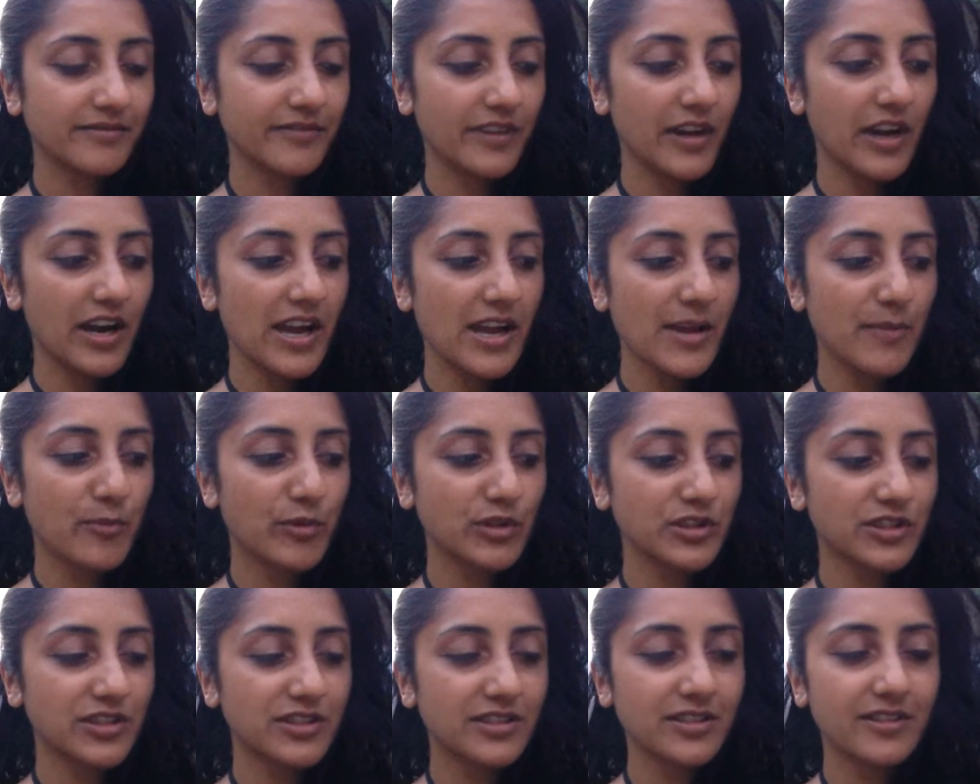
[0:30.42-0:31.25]
vibe,
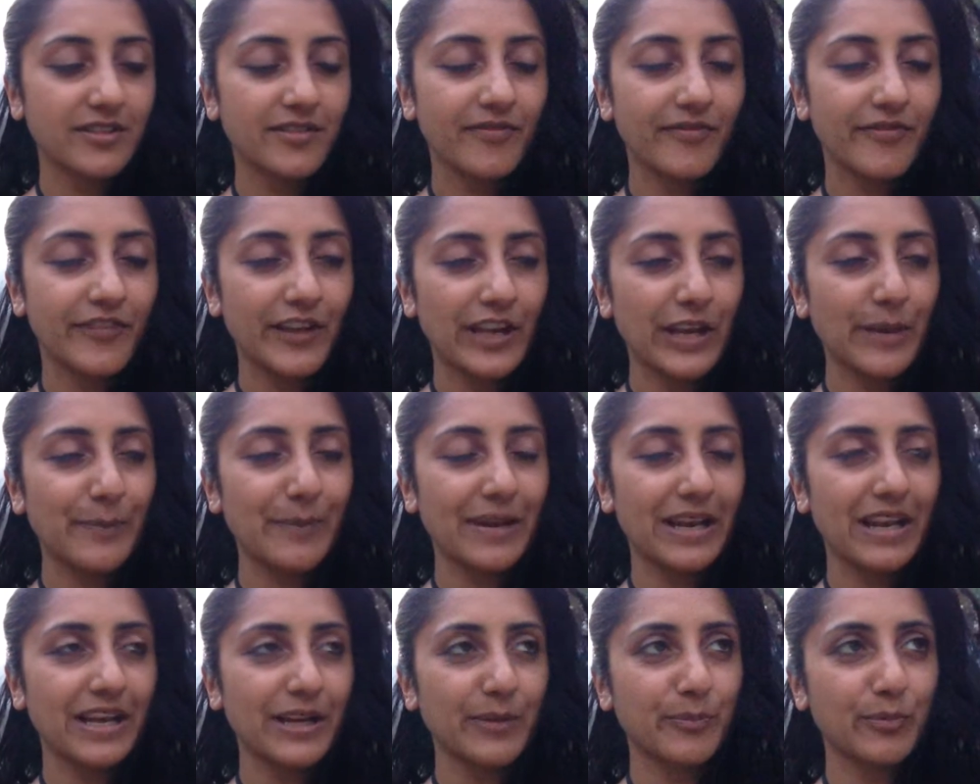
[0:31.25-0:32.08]
which can feel a
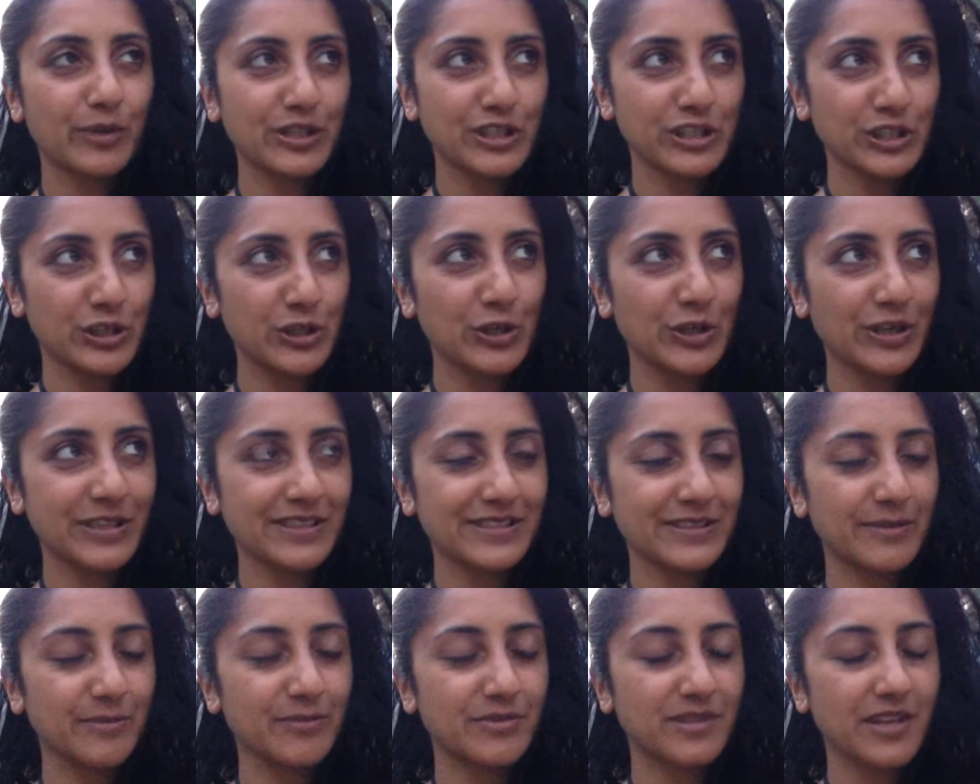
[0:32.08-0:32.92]
bit like a pressure cooker
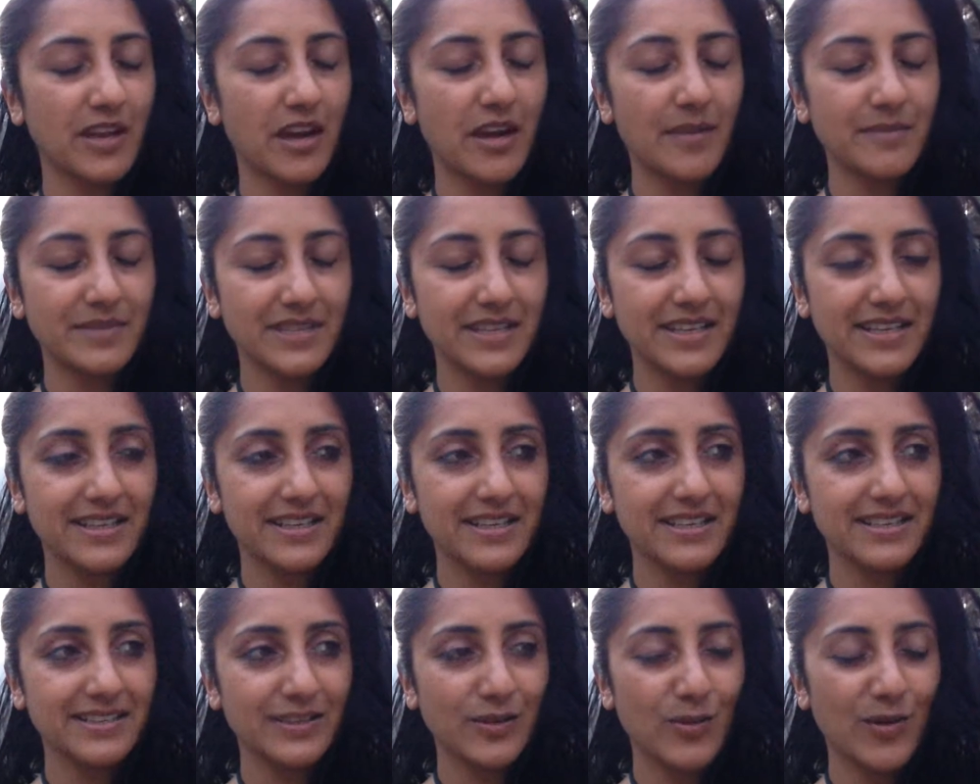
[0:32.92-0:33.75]
sometimes. It
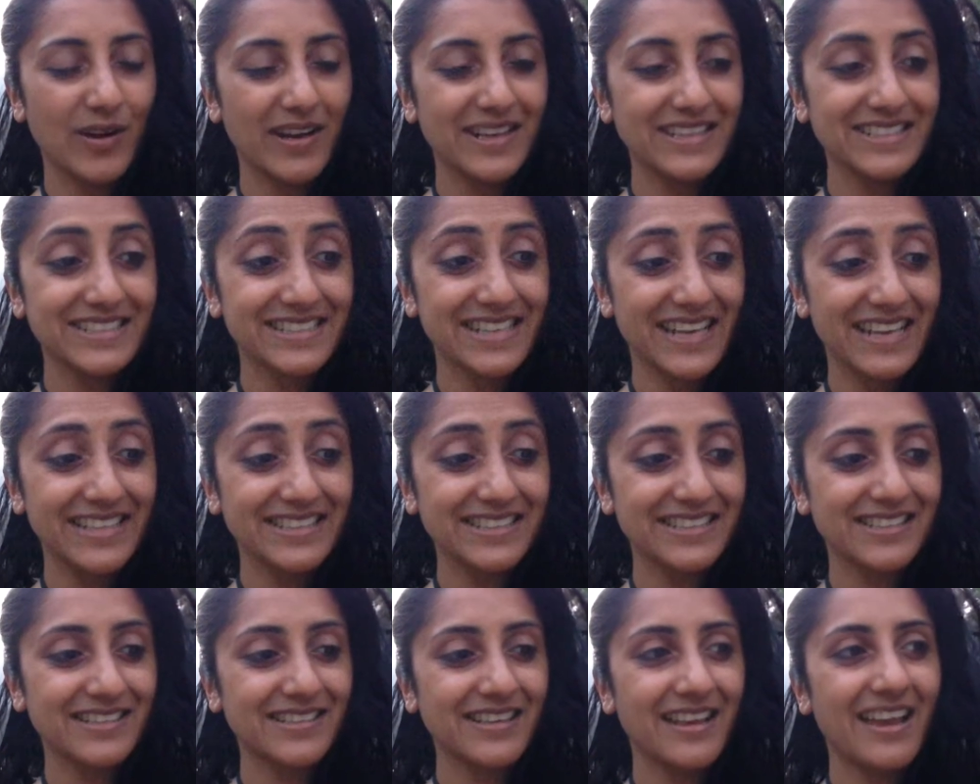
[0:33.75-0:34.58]
is quite
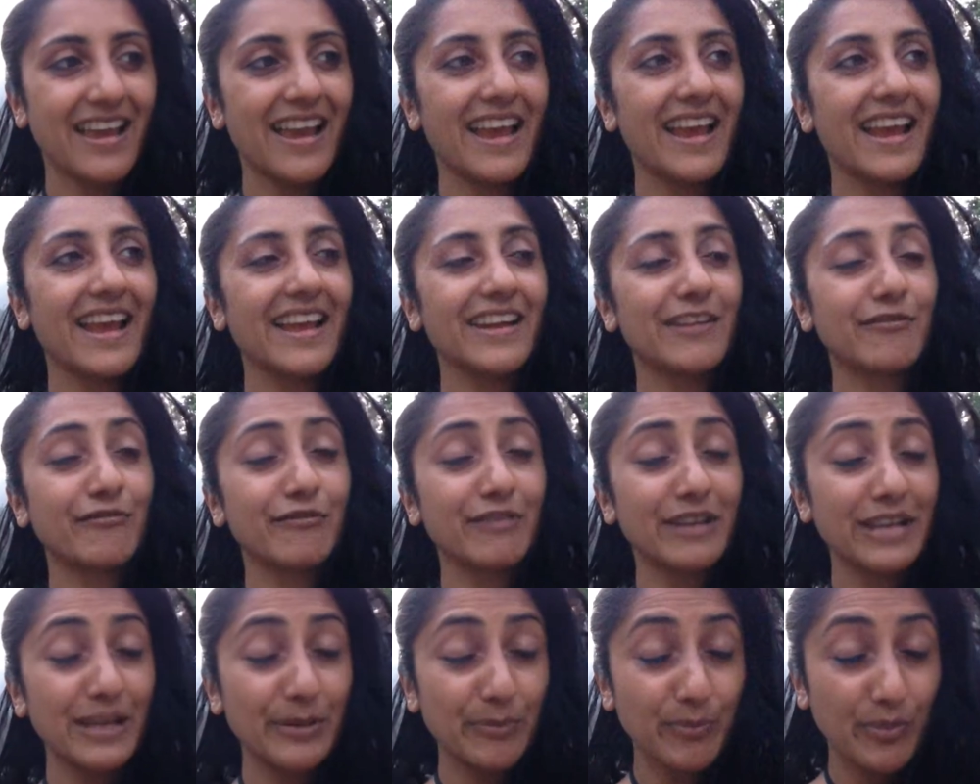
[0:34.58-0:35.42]
intense in a
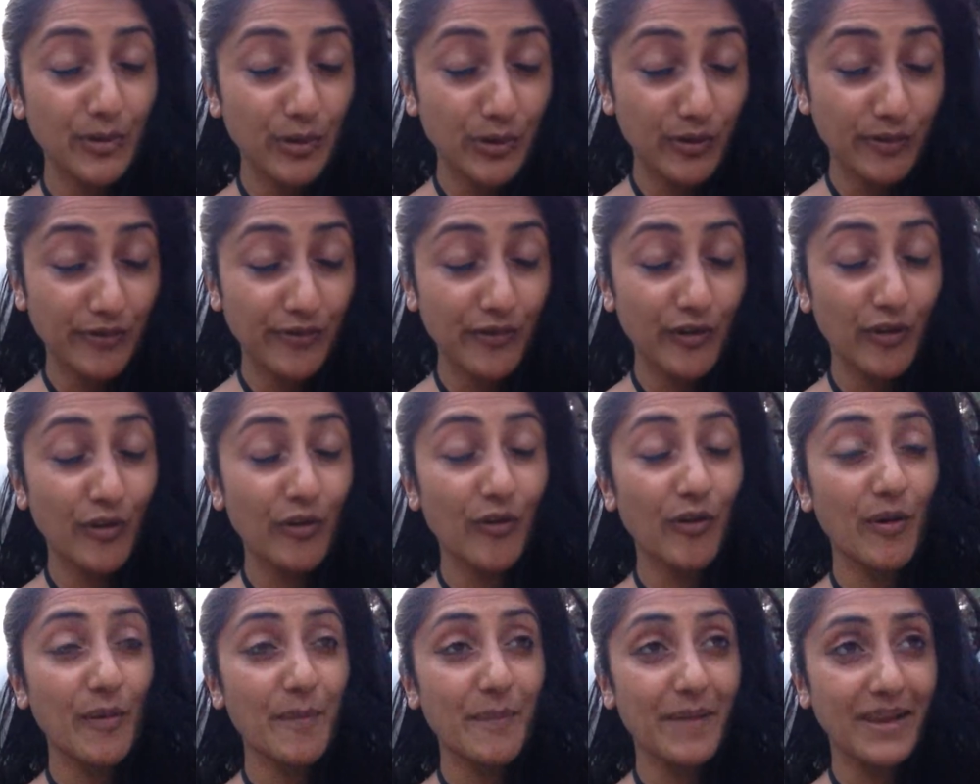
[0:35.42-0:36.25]
really
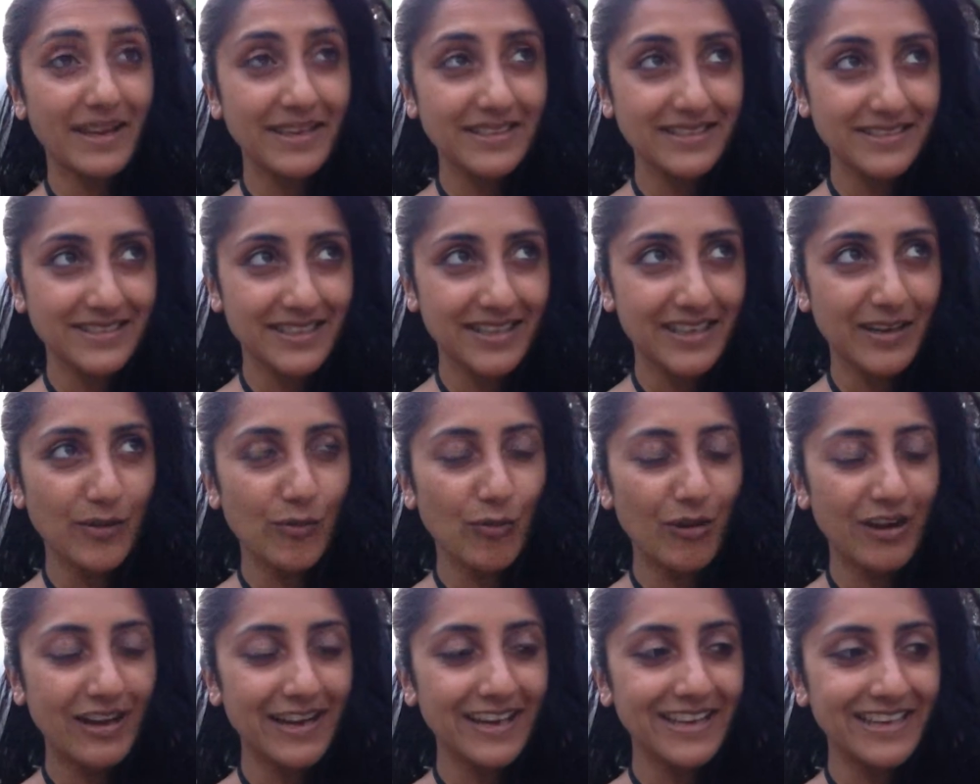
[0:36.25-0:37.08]
beautiful, amazing
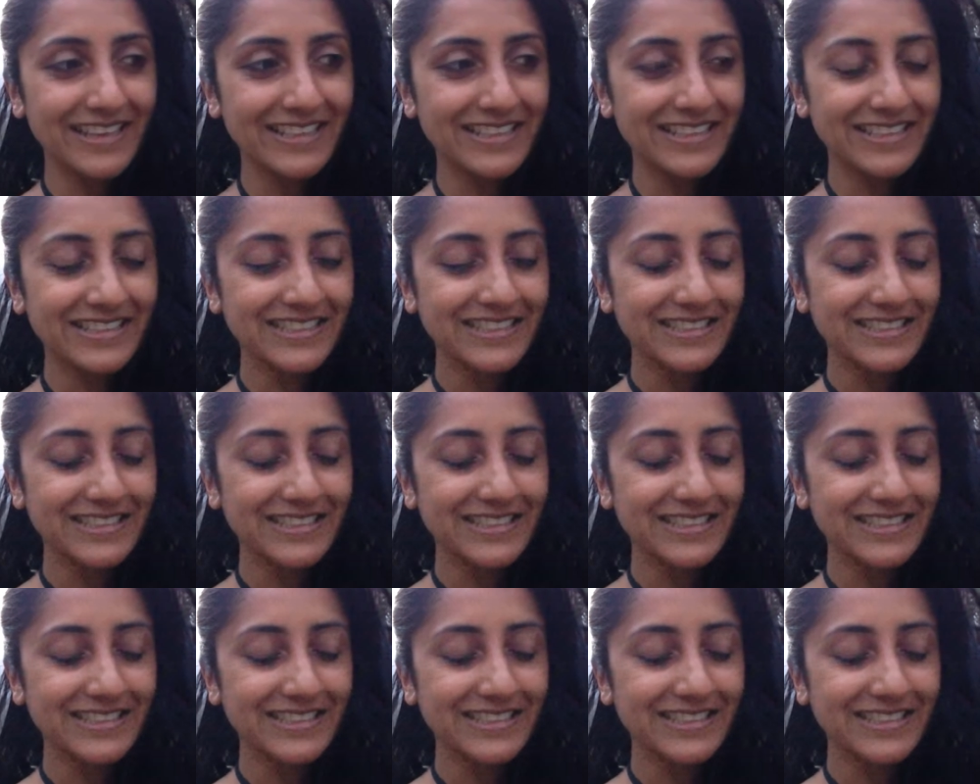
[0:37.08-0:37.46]
way.